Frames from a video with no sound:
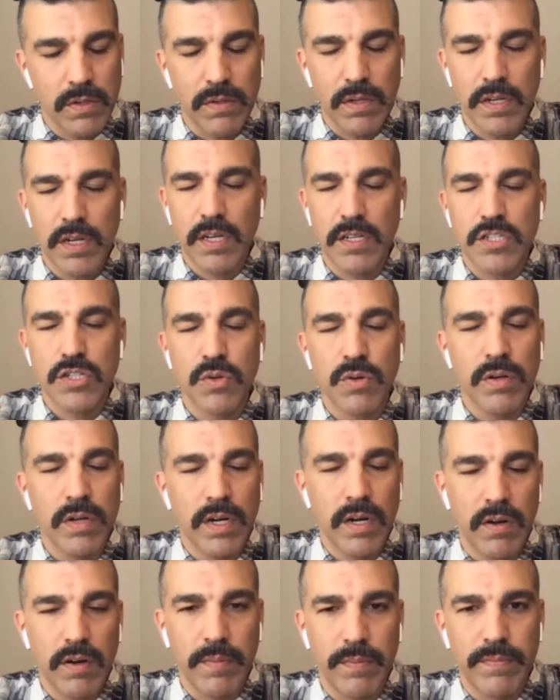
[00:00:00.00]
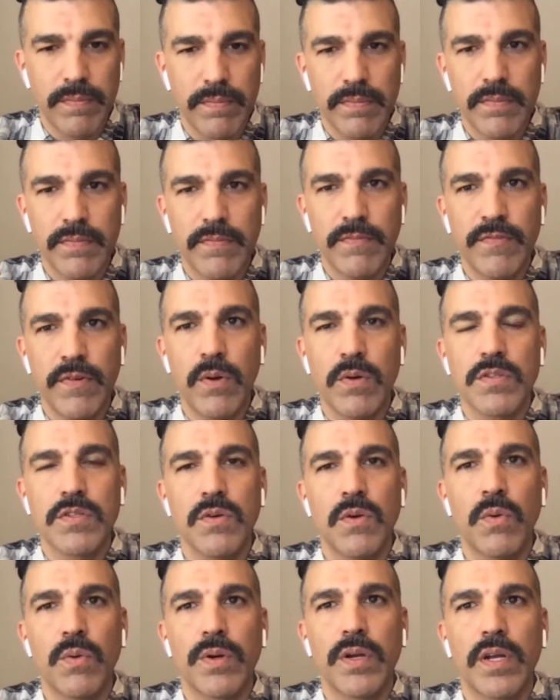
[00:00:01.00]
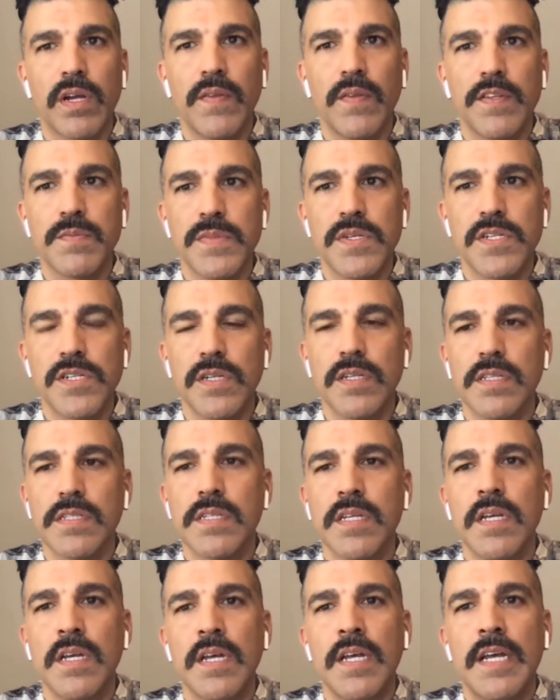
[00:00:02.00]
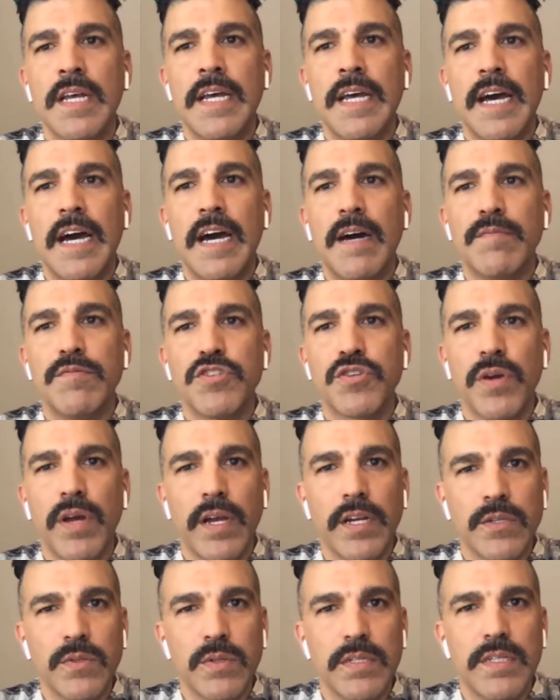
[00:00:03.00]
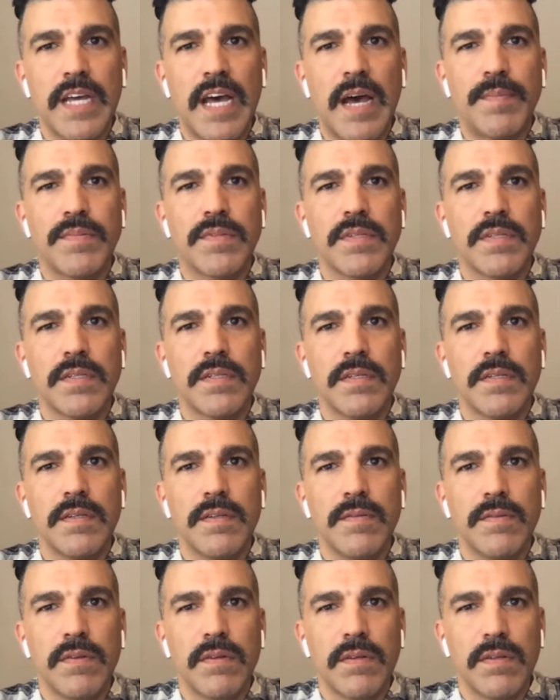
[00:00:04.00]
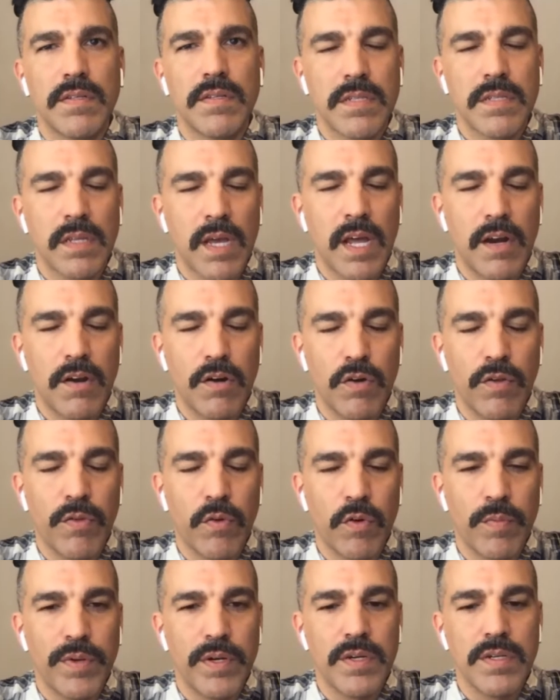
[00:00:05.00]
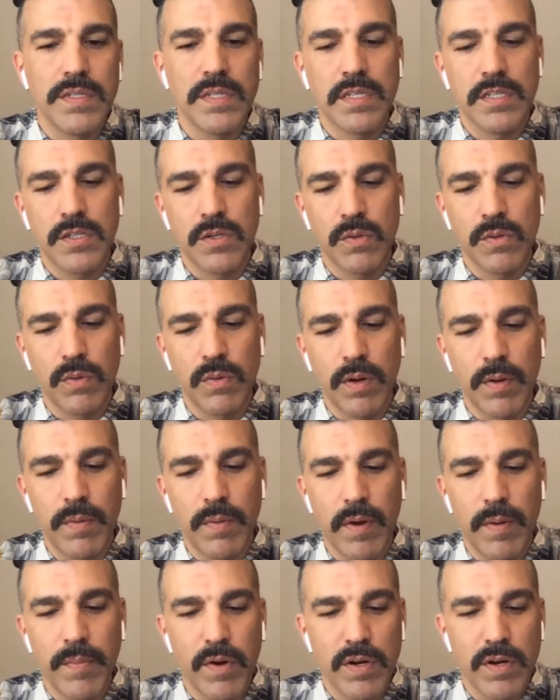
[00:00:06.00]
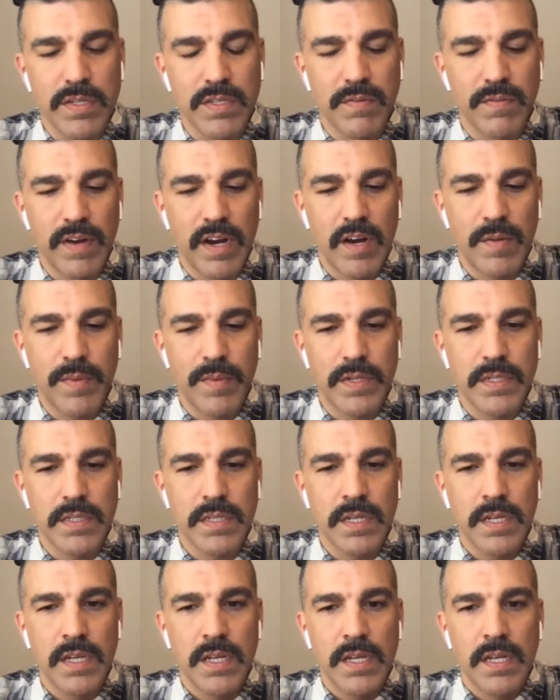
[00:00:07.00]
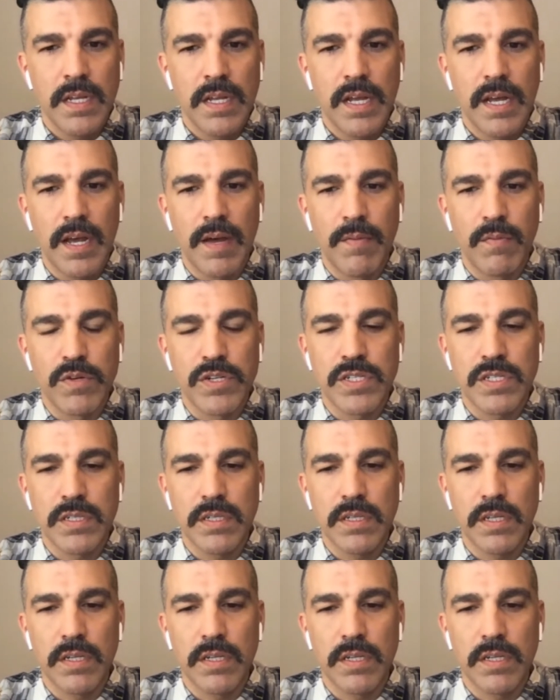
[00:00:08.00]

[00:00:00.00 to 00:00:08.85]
Extraordinary folks who are working on these missions, trying to adapt kind of Earth orbiters into a Mars environment, which